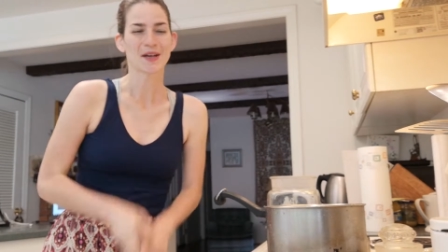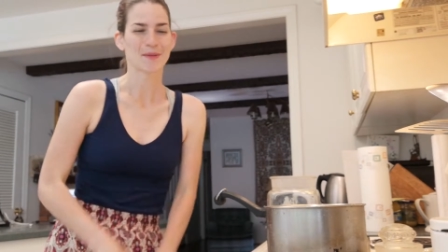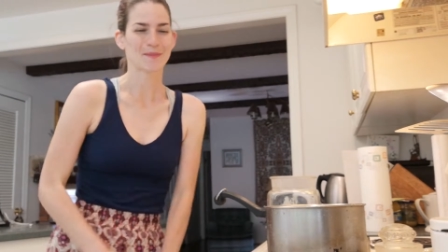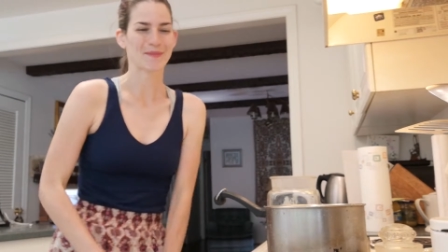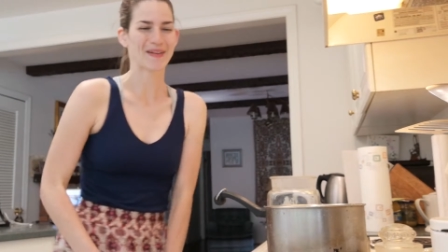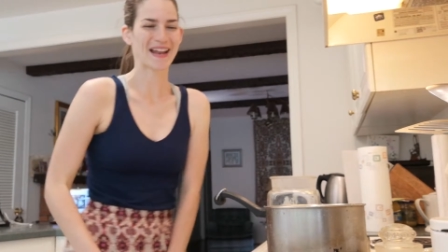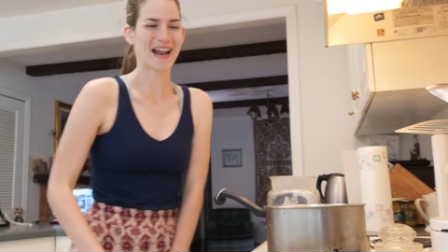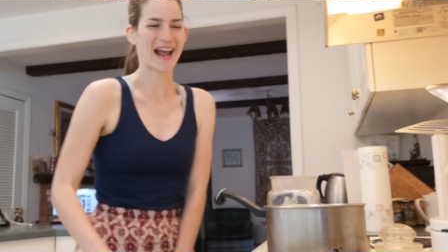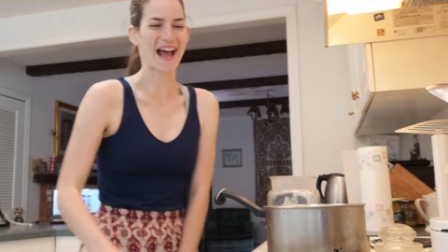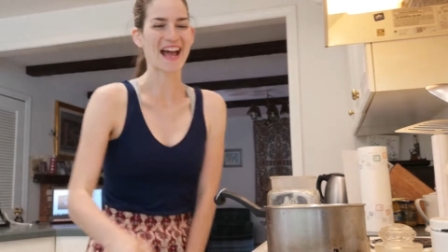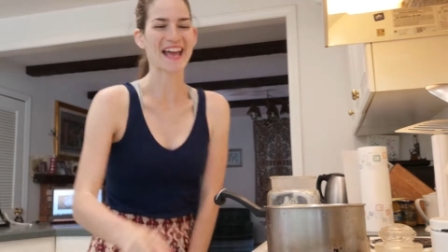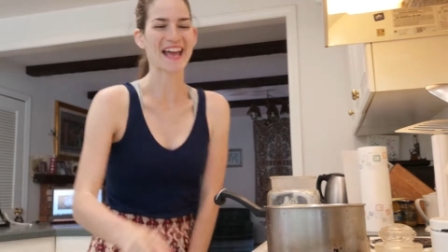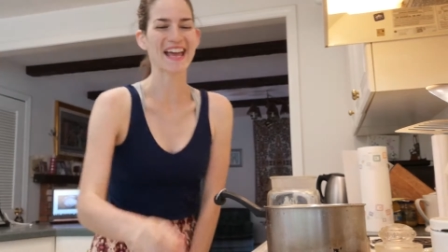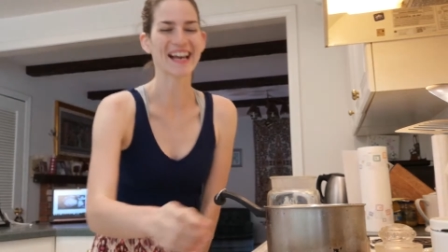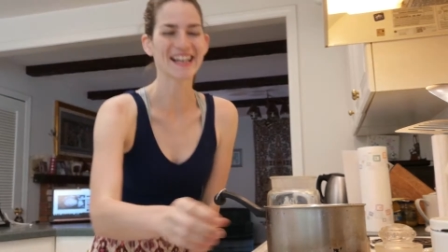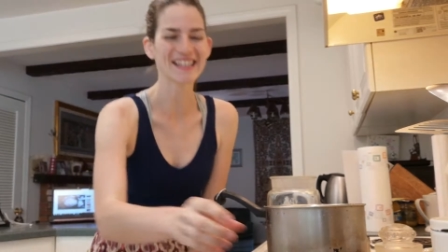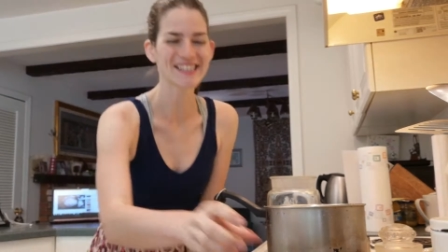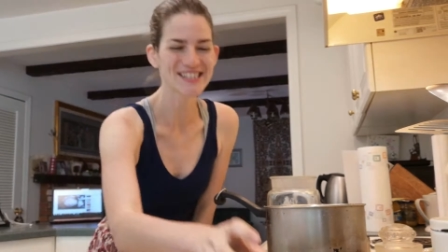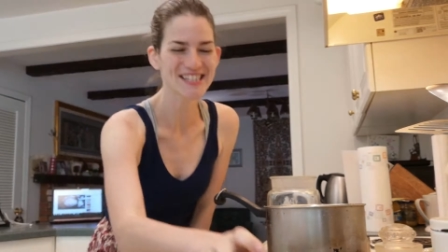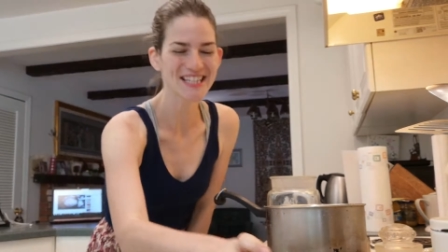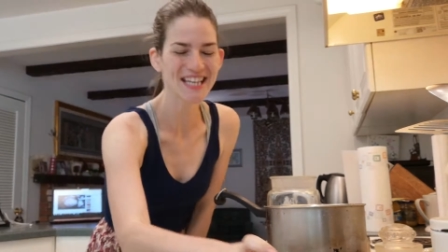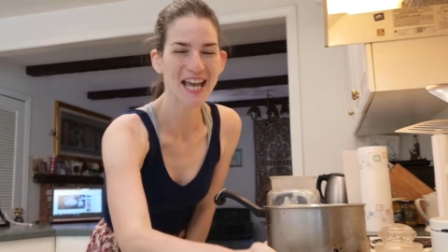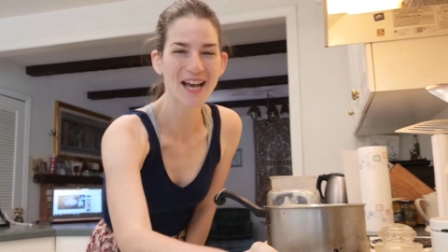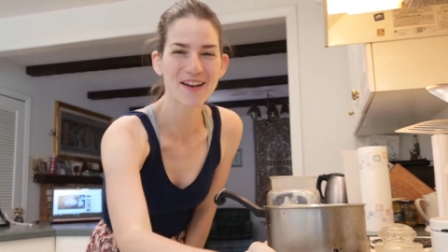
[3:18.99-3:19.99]
But I
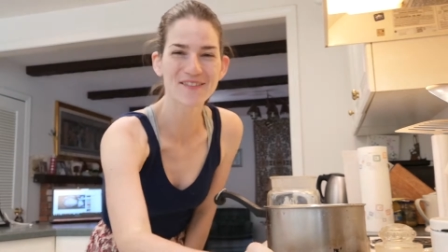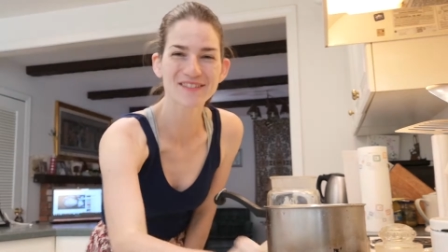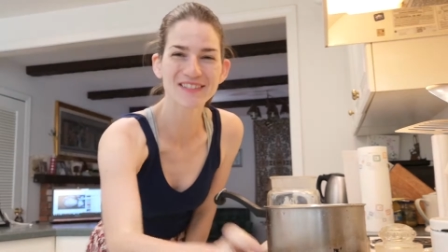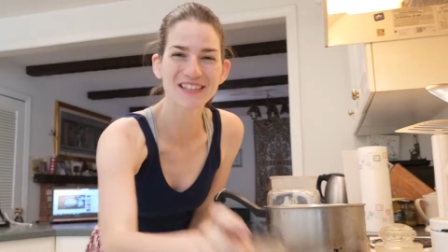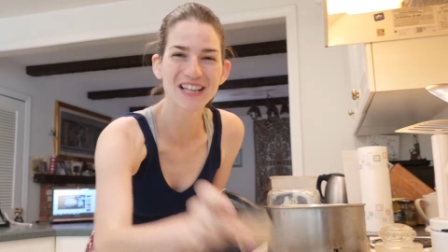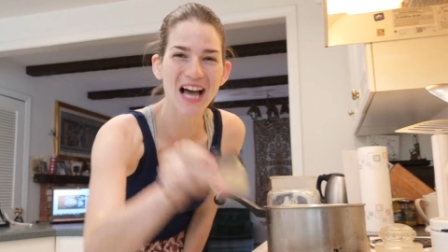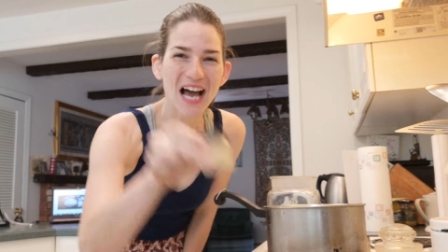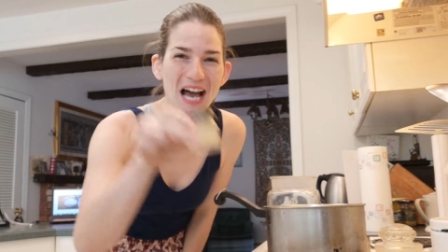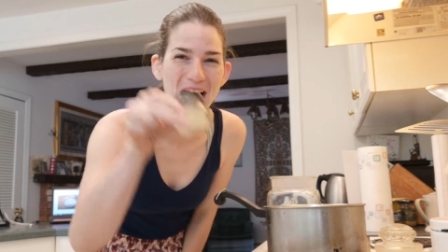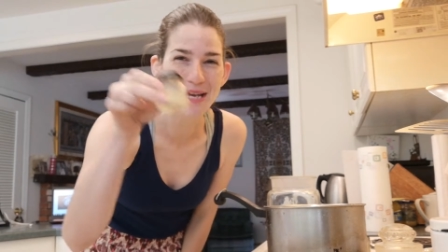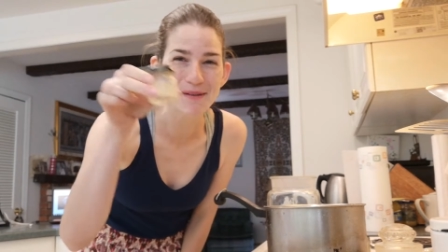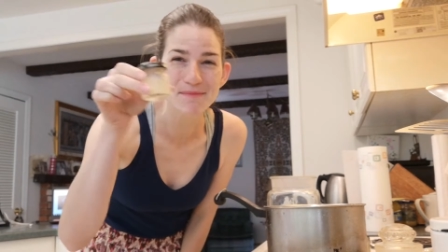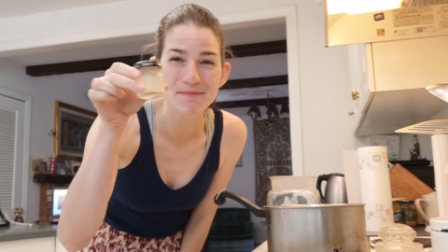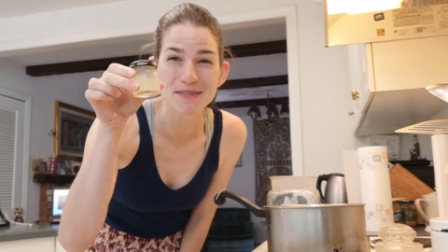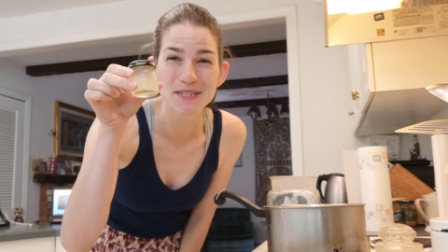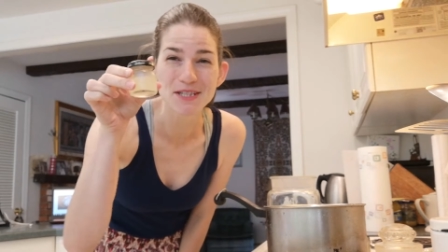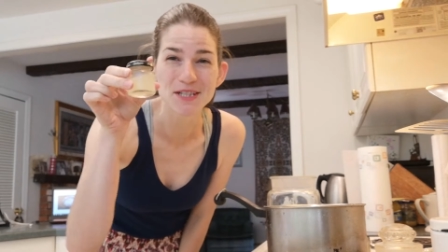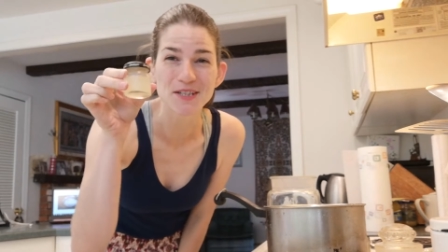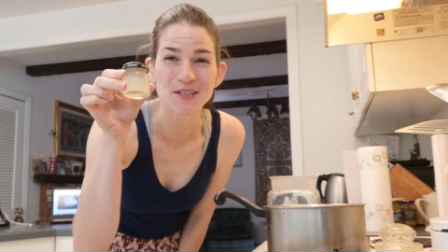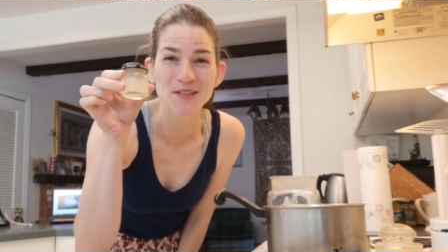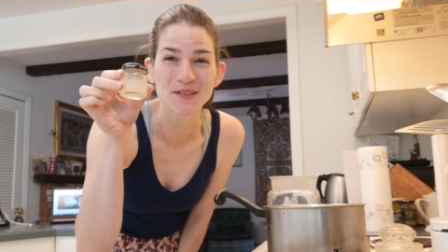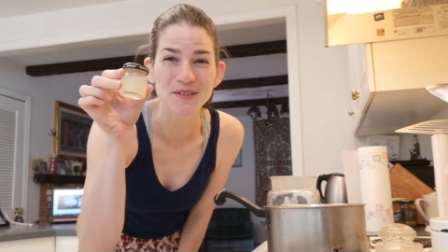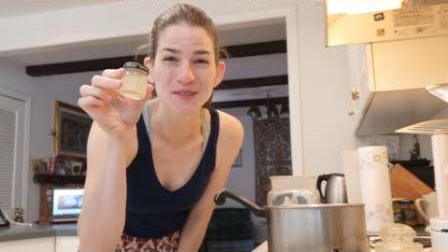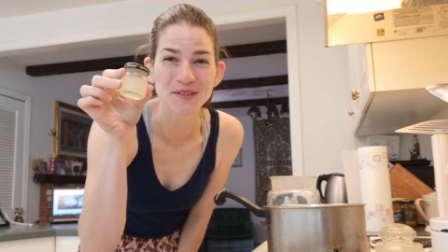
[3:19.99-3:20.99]
actually have lime
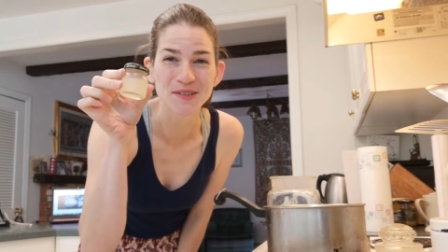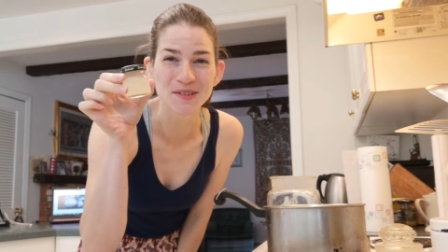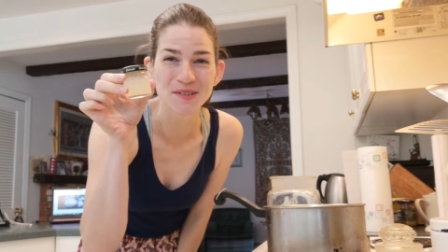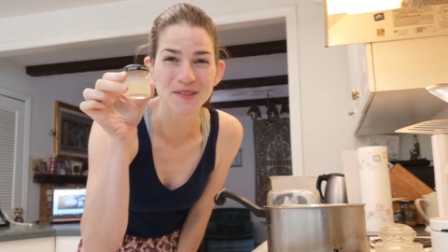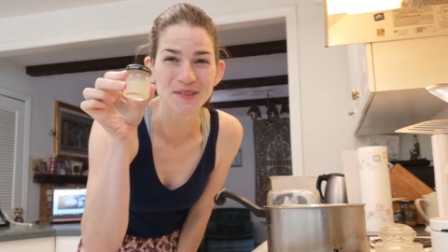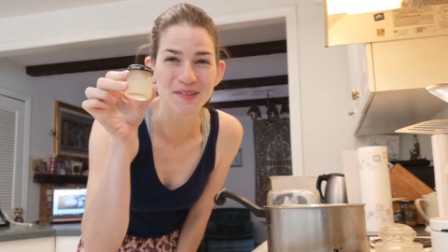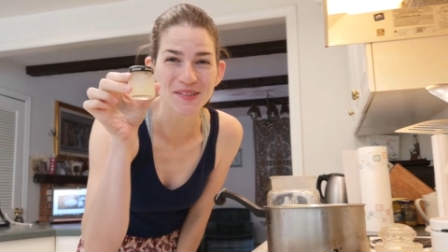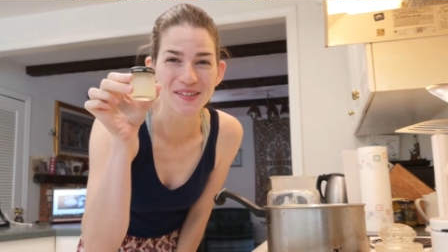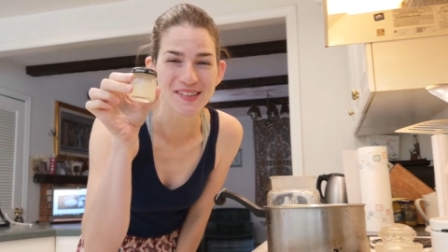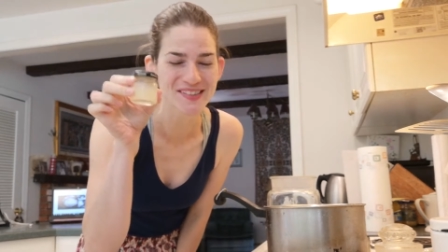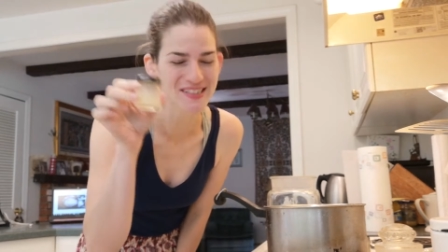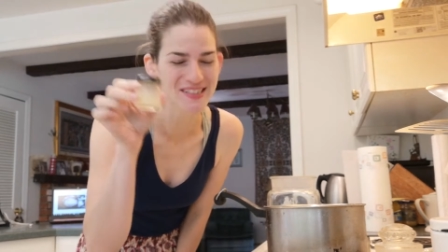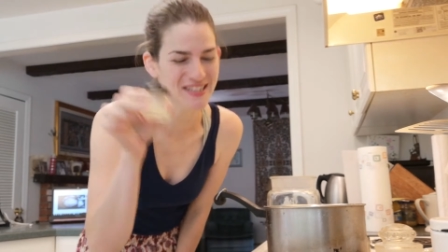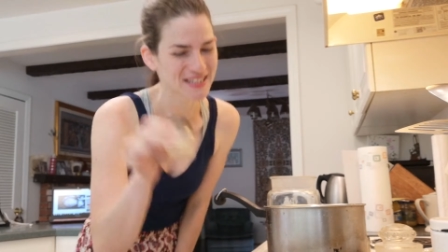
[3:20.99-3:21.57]
juice